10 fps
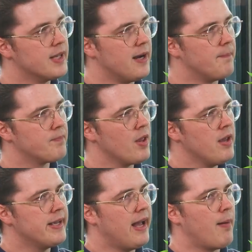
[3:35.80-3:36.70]

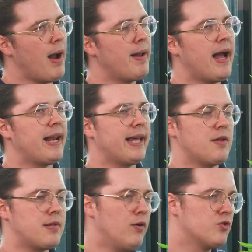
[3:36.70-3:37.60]
I like
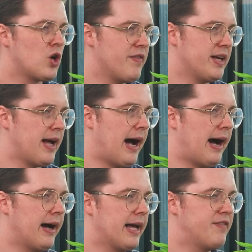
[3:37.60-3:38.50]
a self-driving
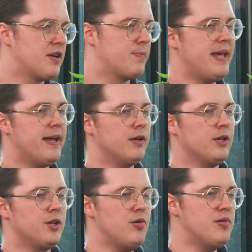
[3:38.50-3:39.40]
car, if it's being
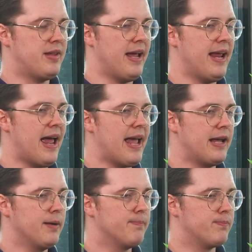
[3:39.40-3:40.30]
used in
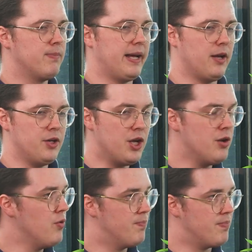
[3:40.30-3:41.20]
a
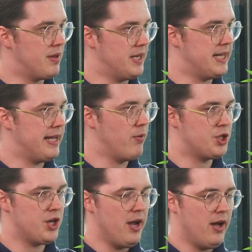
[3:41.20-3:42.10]
new city,
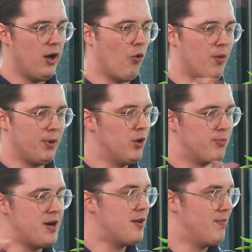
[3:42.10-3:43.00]
which all the
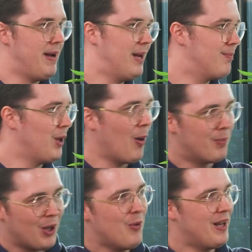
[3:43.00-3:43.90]
blueprints have been
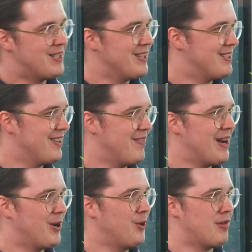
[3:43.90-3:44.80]
uploaded to the
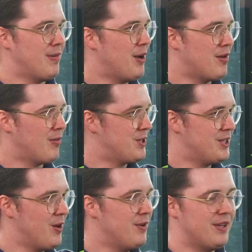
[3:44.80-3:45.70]
vehicle, so it knows what
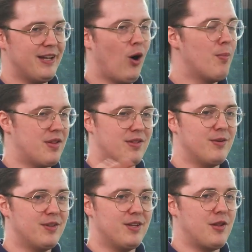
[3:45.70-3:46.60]
to do, and almost
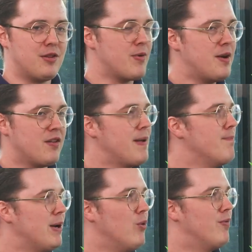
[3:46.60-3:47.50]
the streets have
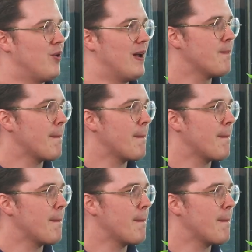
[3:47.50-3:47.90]
been built for it.